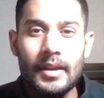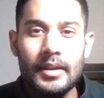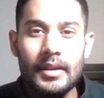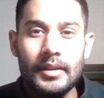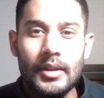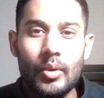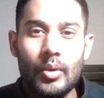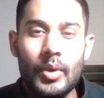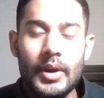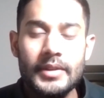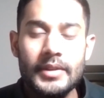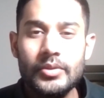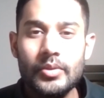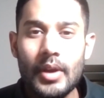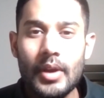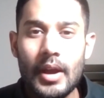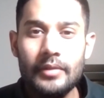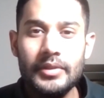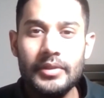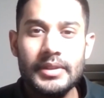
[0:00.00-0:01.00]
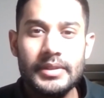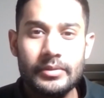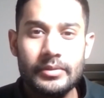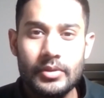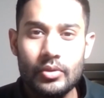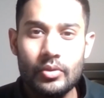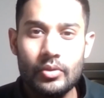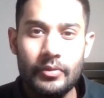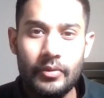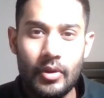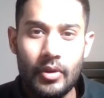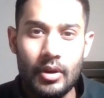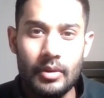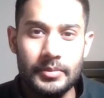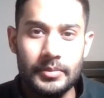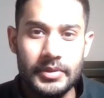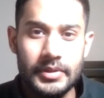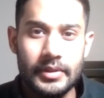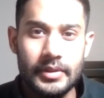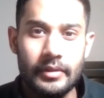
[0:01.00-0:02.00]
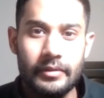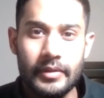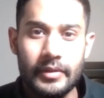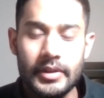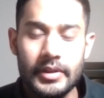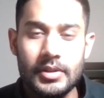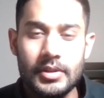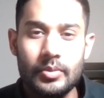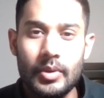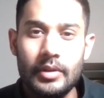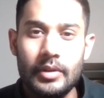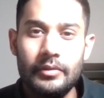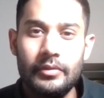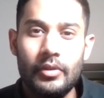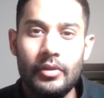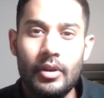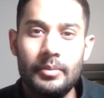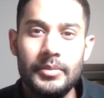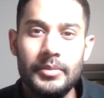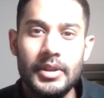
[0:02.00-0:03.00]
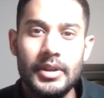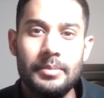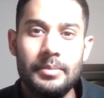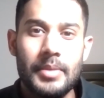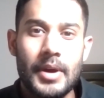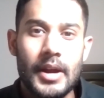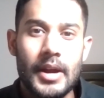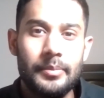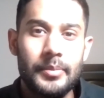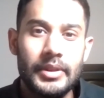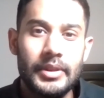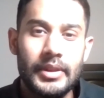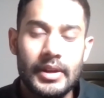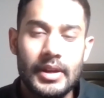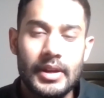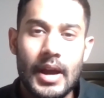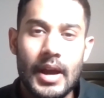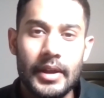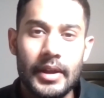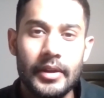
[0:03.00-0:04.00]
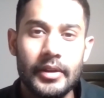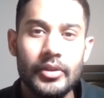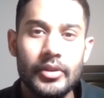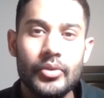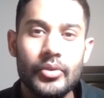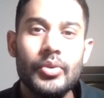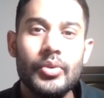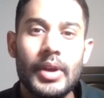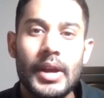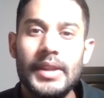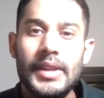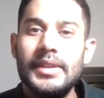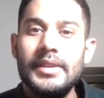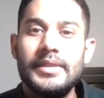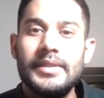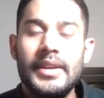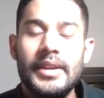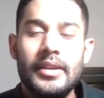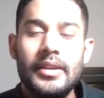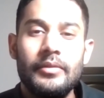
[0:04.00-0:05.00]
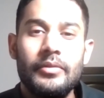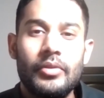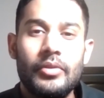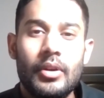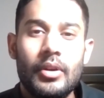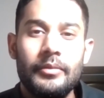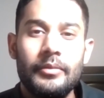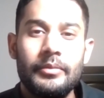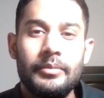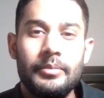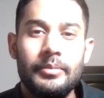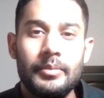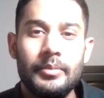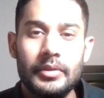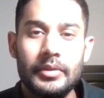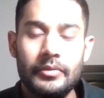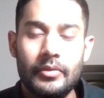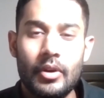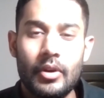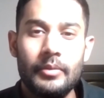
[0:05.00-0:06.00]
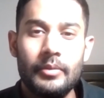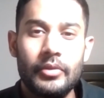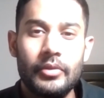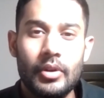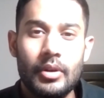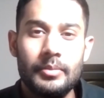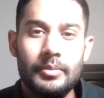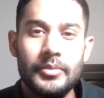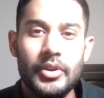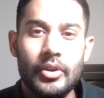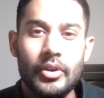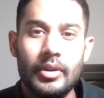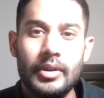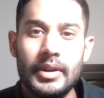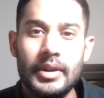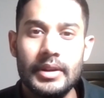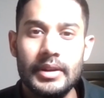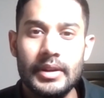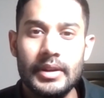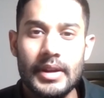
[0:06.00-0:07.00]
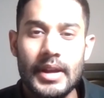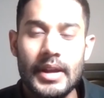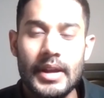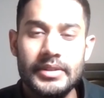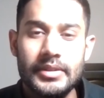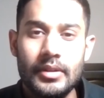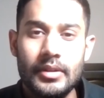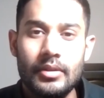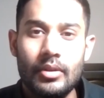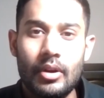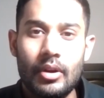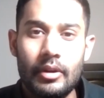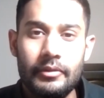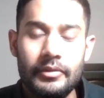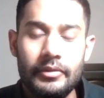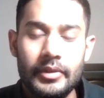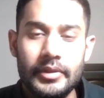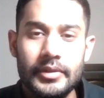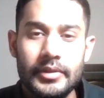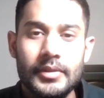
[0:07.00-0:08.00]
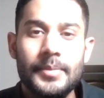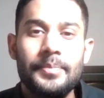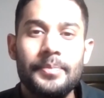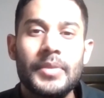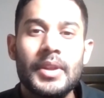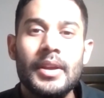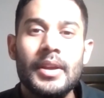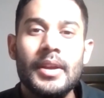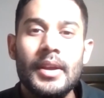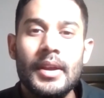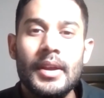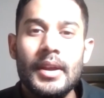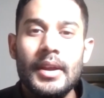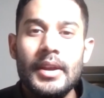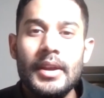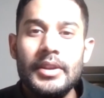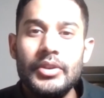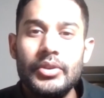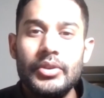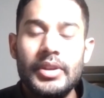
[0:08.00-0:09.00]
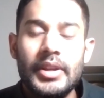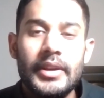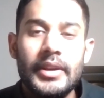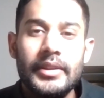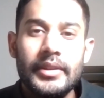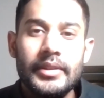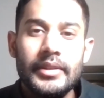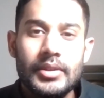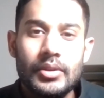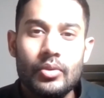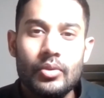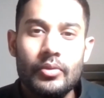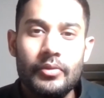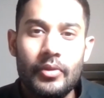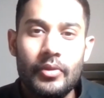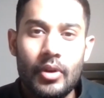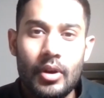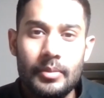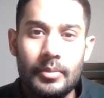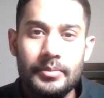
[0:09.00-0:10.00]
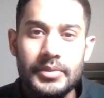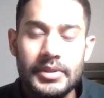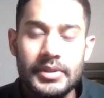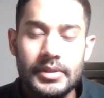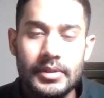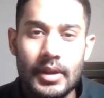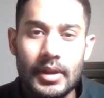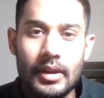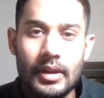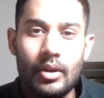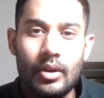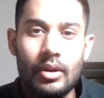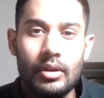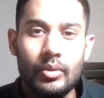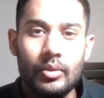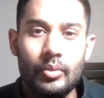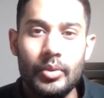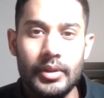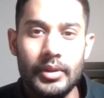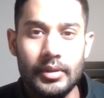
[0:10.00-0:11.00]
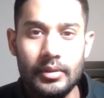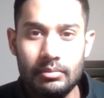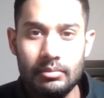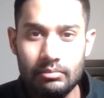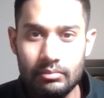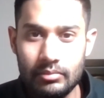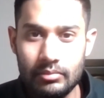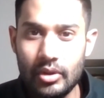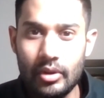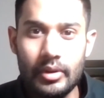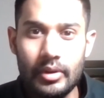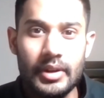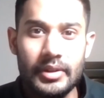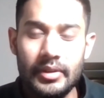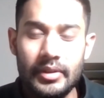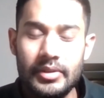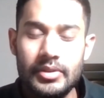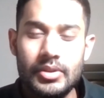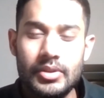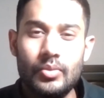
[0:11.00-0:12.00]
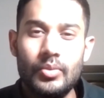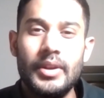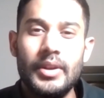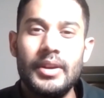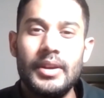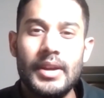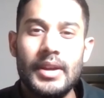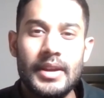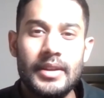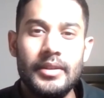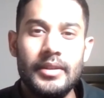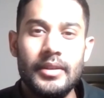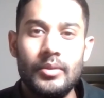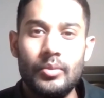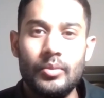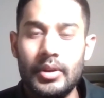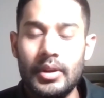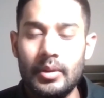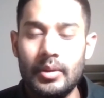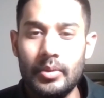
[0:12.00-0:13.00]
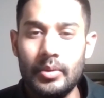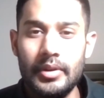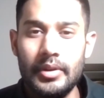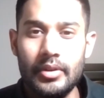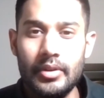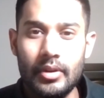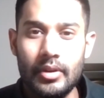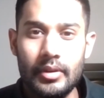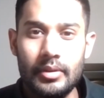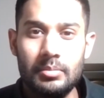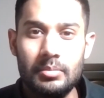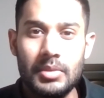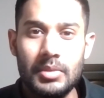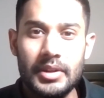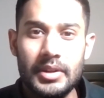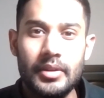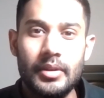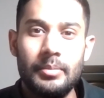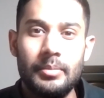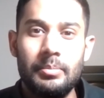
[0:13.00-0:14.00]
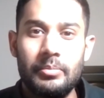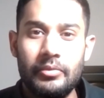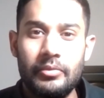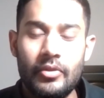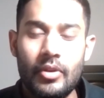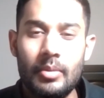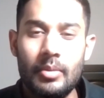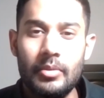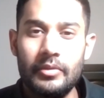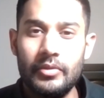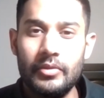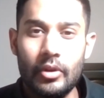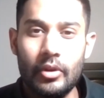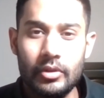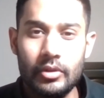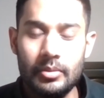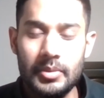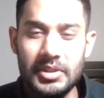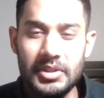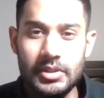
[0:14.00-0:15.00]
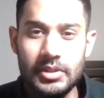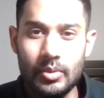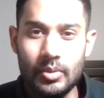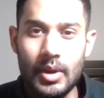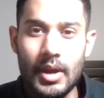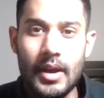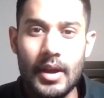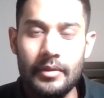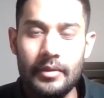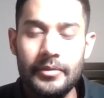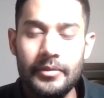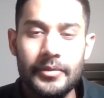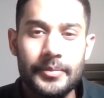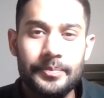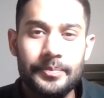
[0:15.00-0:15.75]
Now, once you have these two forms, the first one from the department that hired you and the second from a form from your international office, you take these two forms along with your other student ID and whatever your other form of documents you have.